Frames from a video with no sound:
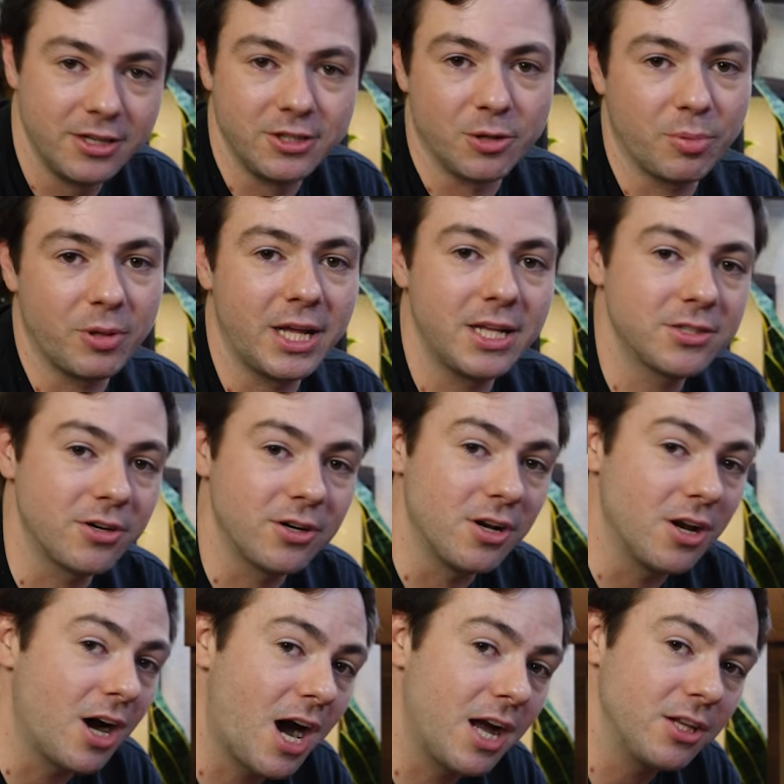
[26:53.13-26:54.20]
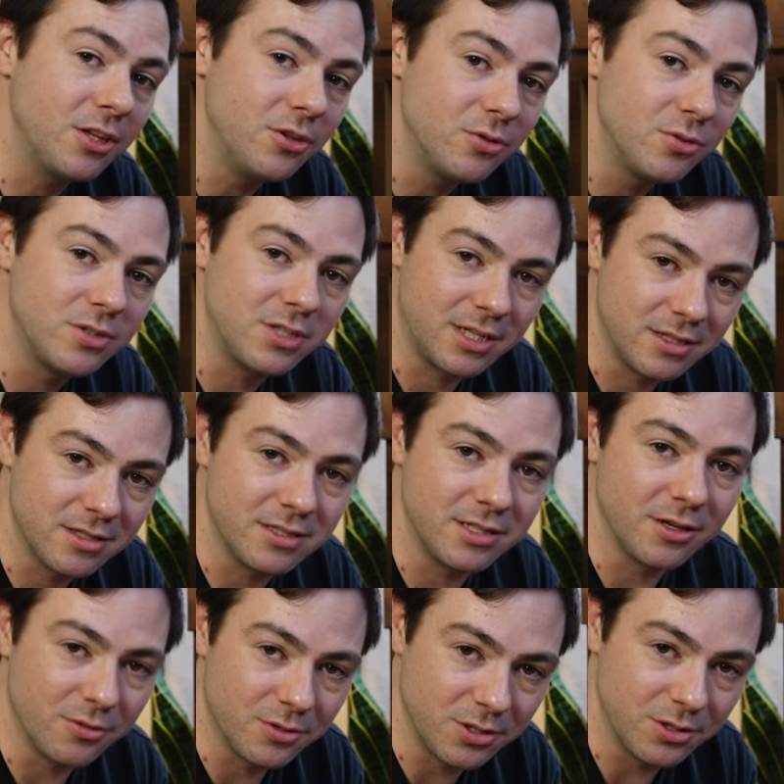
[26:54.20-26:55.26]
your plants are not using
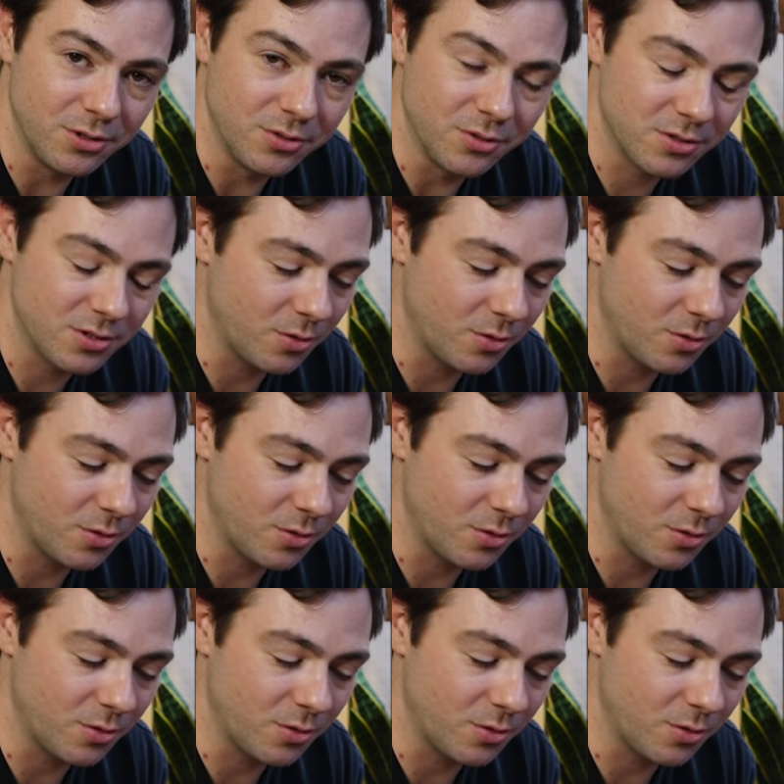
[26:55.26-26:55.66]
CO2.